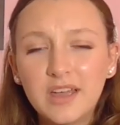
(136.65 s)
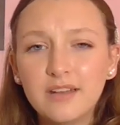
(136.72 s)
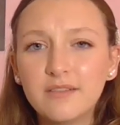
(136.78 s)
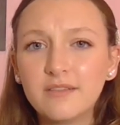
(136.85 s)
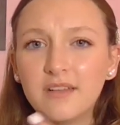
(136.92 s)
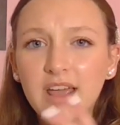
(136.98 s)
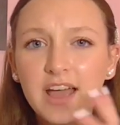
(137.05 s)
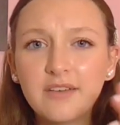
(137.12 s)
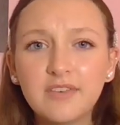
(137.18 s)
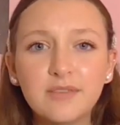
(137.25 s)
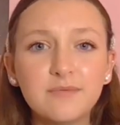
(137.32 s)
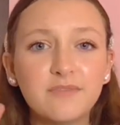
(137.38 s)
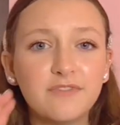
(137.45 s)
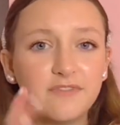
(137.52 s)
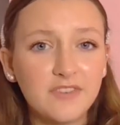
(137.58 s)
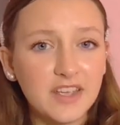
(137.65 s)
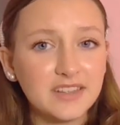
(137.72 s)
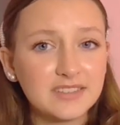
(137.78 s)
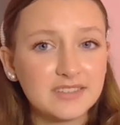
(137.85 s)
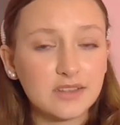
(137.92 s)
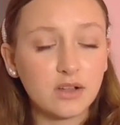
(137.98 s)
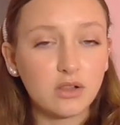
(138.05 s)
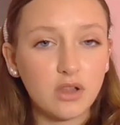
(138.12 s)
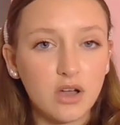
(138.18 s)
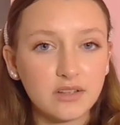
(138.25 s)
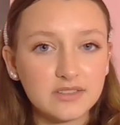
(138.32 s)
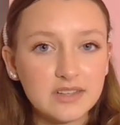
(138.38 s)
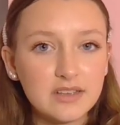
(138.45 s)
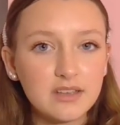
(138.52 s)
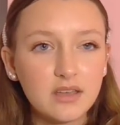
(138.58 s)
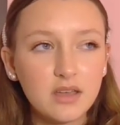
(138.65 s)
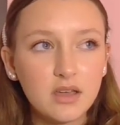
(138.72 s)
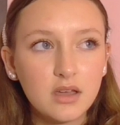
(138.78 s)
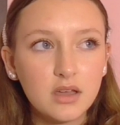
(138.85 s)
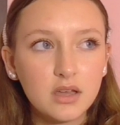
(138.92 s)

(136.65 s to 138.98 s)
and have him face the closet,